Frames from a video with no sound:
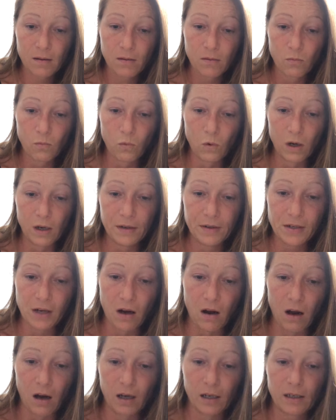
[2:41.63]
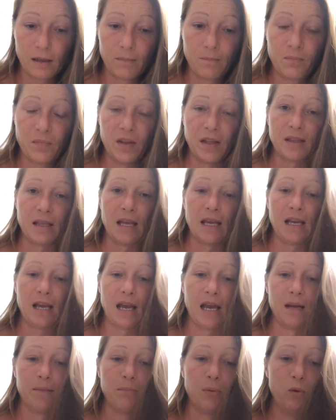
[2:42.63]
one dog that they
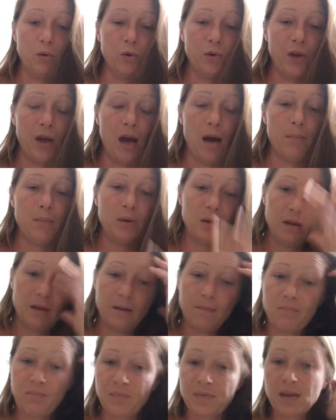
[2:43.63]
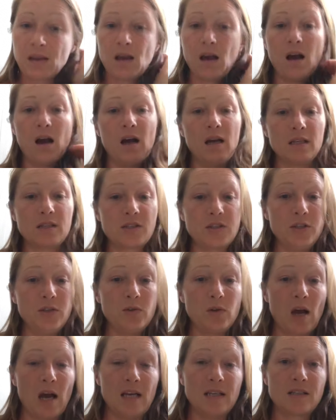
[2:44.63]
had pulled up uh, so you
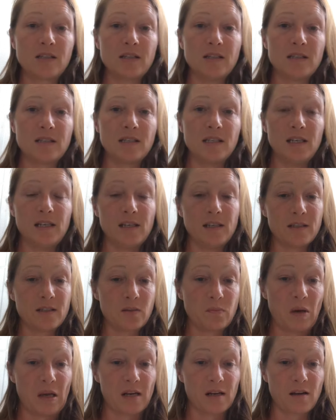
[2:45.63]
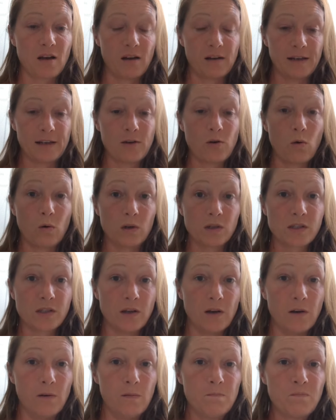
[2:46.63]
guys could see it. It's about a Cane
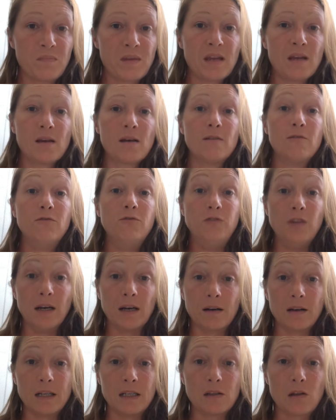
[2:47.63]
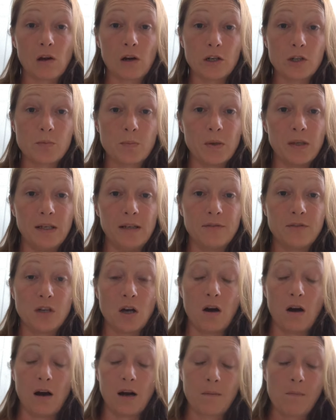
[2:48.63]
Corso. Very large breed of
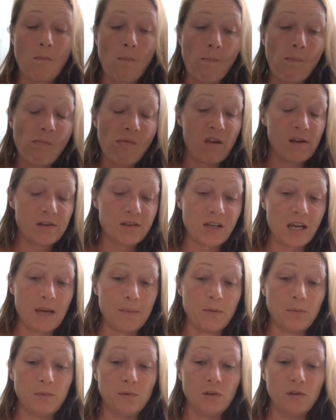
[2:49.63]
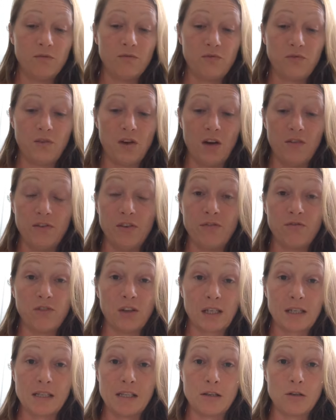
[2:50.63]
dog is capable of
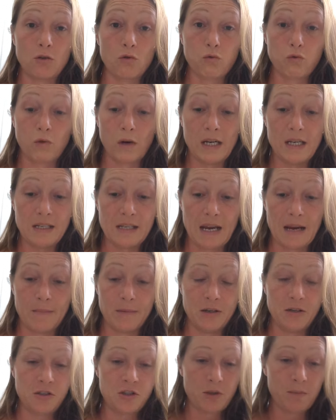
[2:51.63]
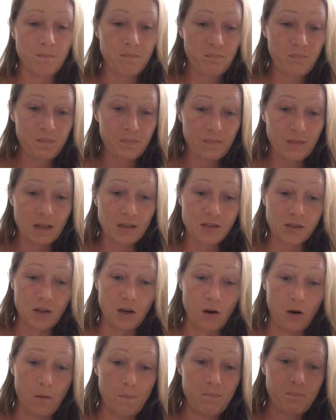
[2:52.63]
inflicting great damage.
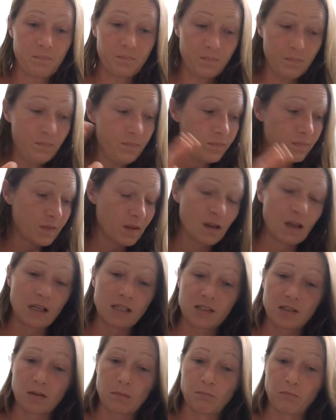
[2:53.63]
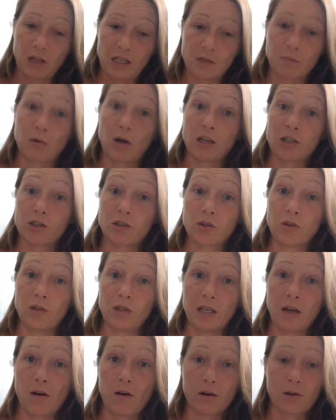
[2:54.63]
So let's let's brush through
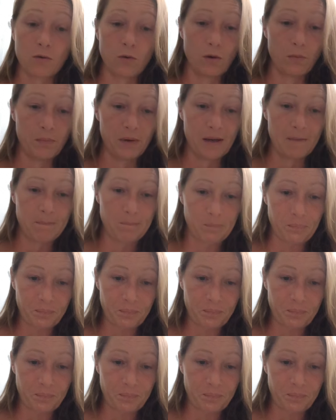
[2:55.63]
the article a bit.